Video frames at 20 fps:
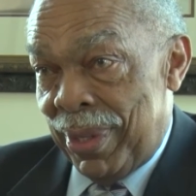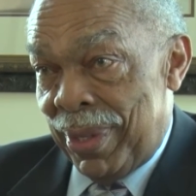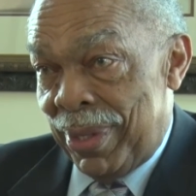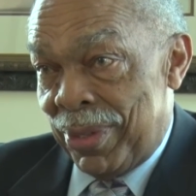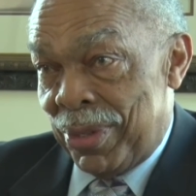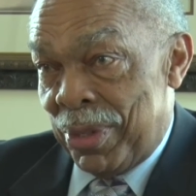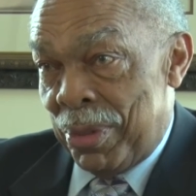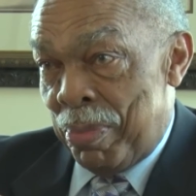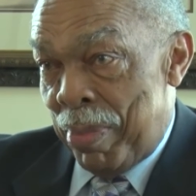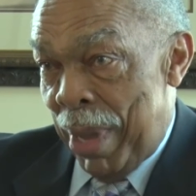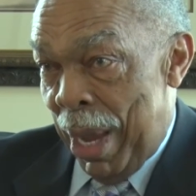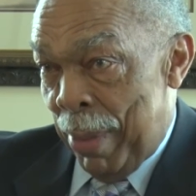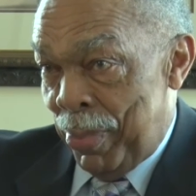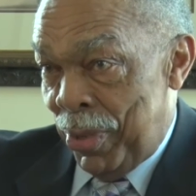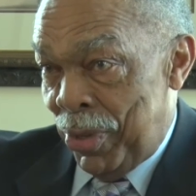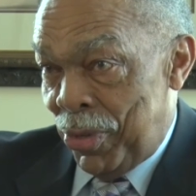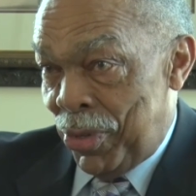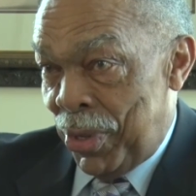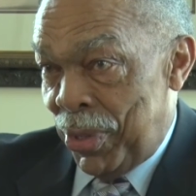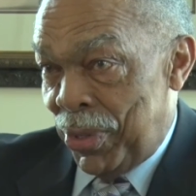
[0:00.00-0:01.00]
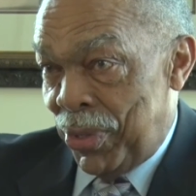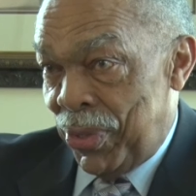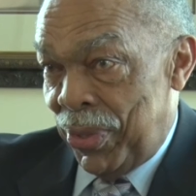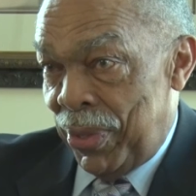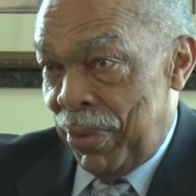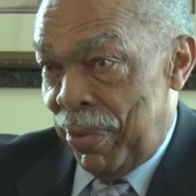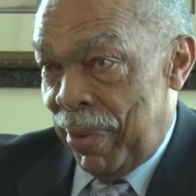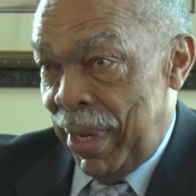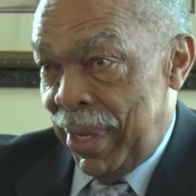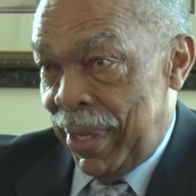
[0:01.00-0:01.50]
there's a Baptist church on
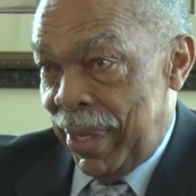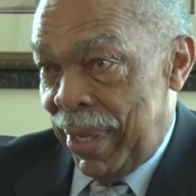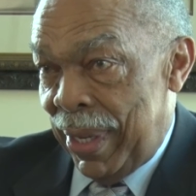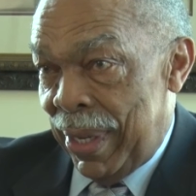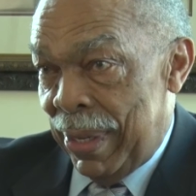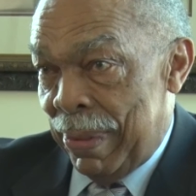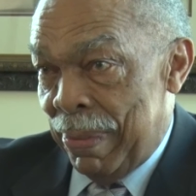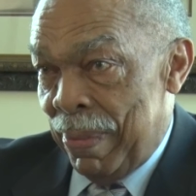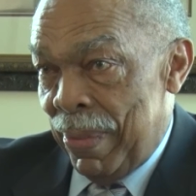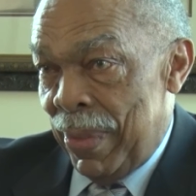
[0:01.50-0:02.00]
the right there.